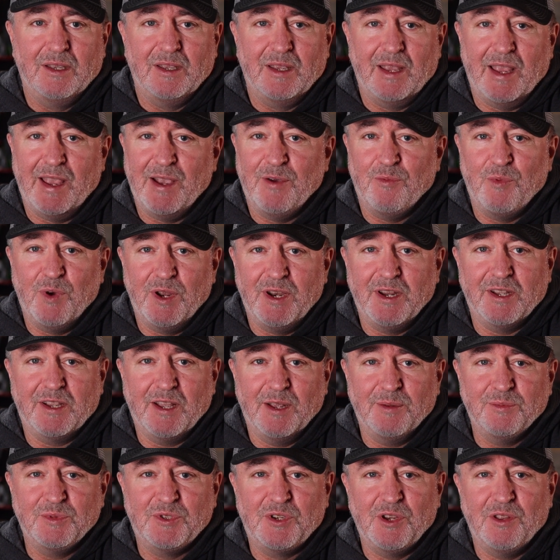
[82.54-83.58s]
And when it
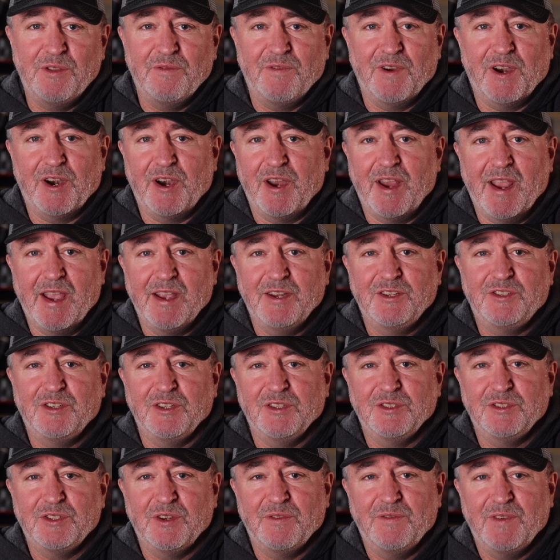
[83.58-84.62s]
comes to the
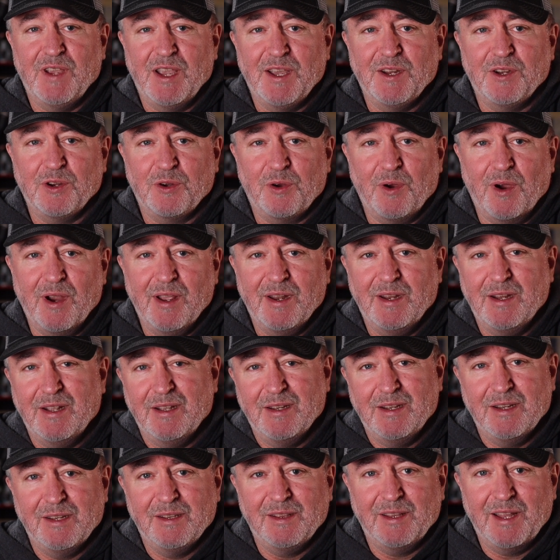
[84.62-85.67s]
variations of
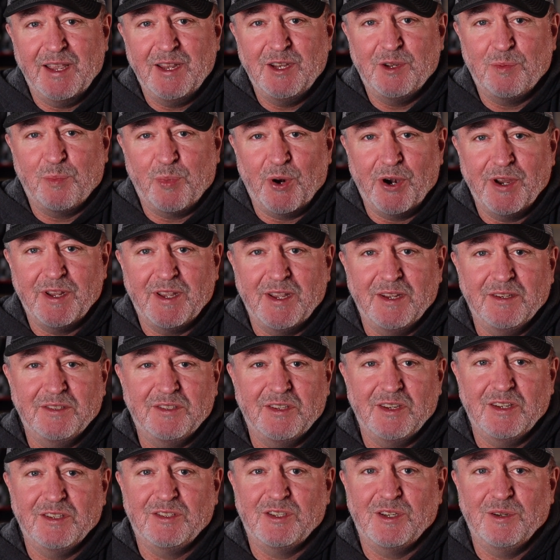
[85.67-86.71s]
integrated and linked braking
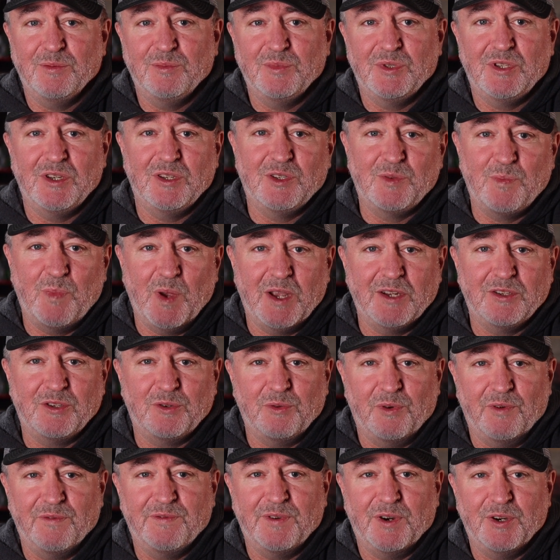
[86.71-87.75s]
systems, it's best
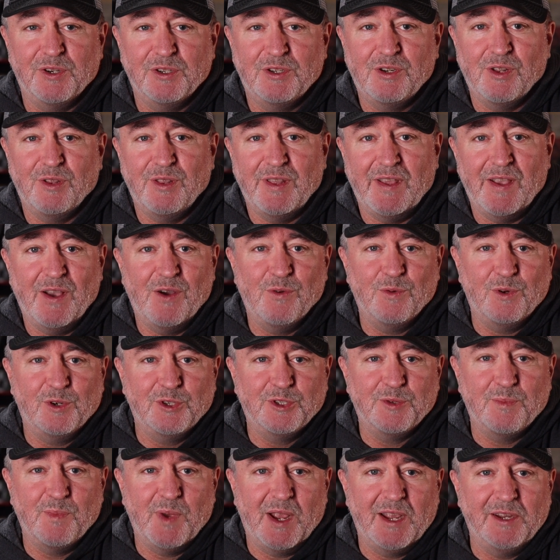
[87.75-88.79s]
to refer to the
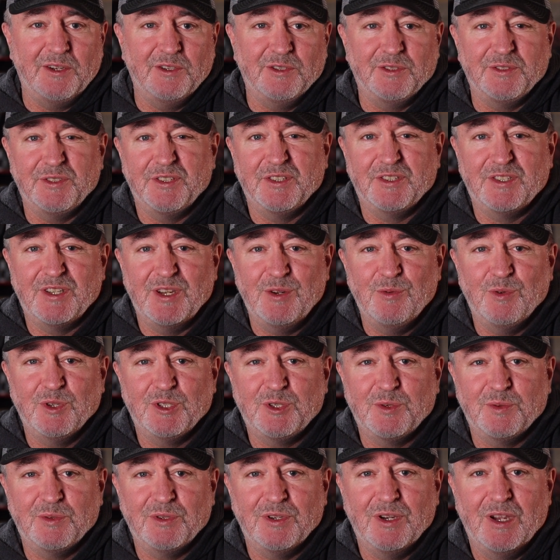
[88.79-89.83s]
owner's manual to see
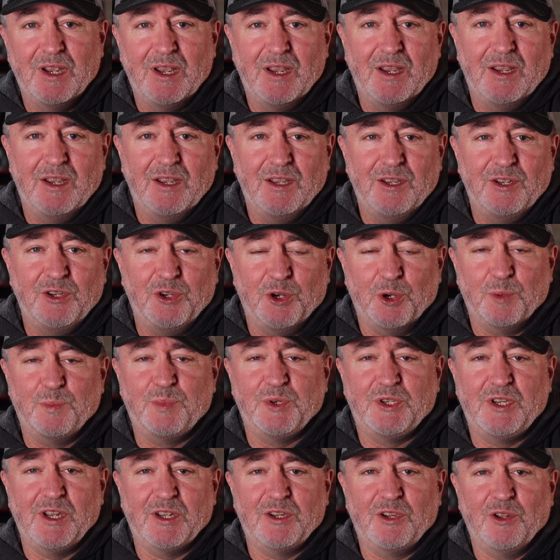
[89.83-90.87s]
which your
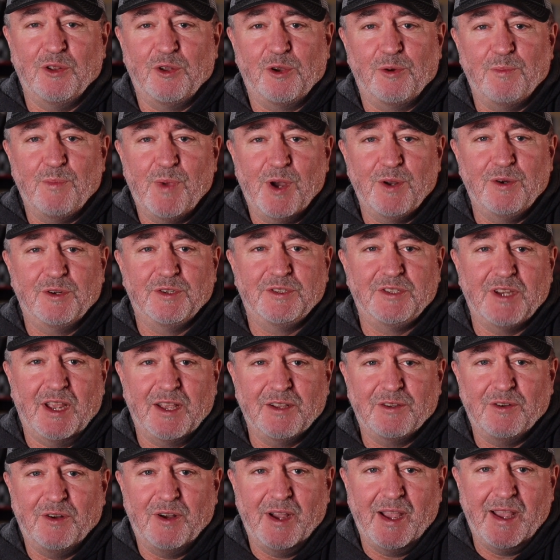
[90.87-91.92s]
particular
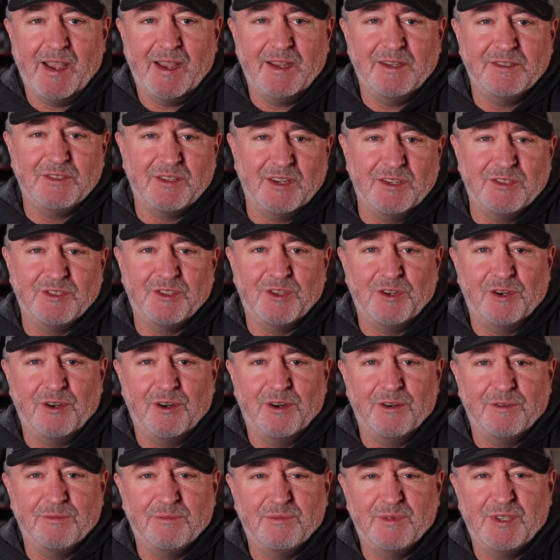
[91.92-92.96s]
motorcycle has, as there
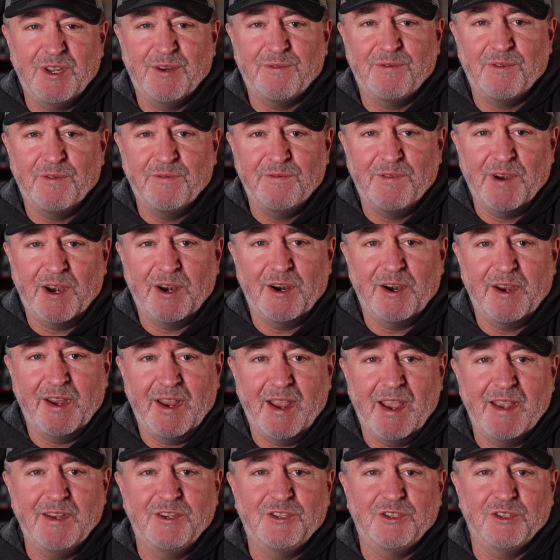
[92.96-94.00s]
are different
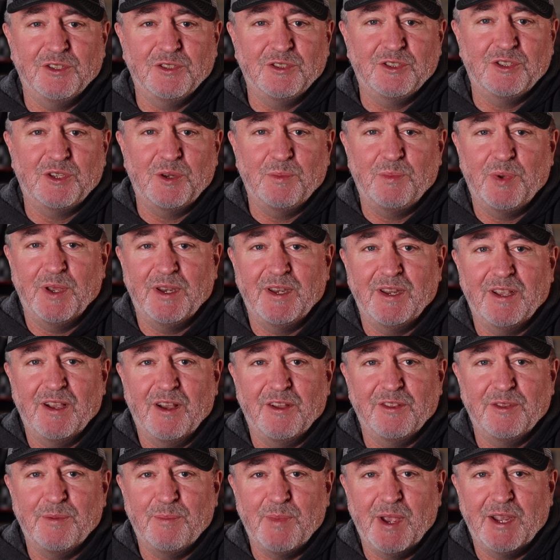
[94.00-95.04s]
variations depending
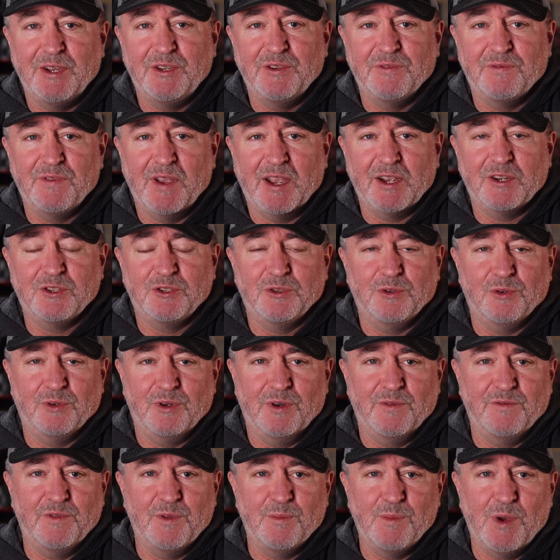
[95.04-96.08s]
on the
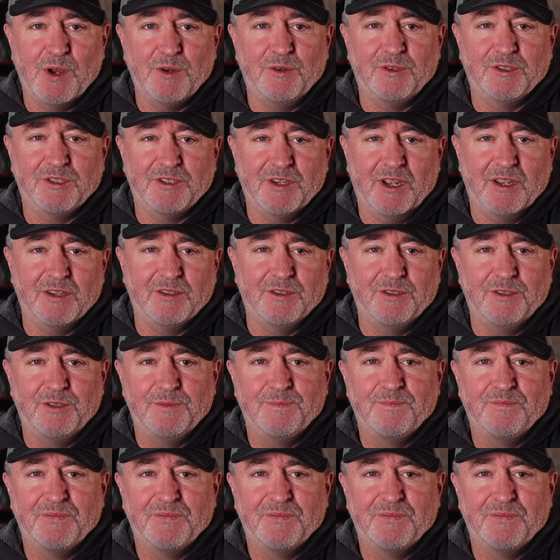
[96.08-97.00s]
manufacturer of the motorcycle.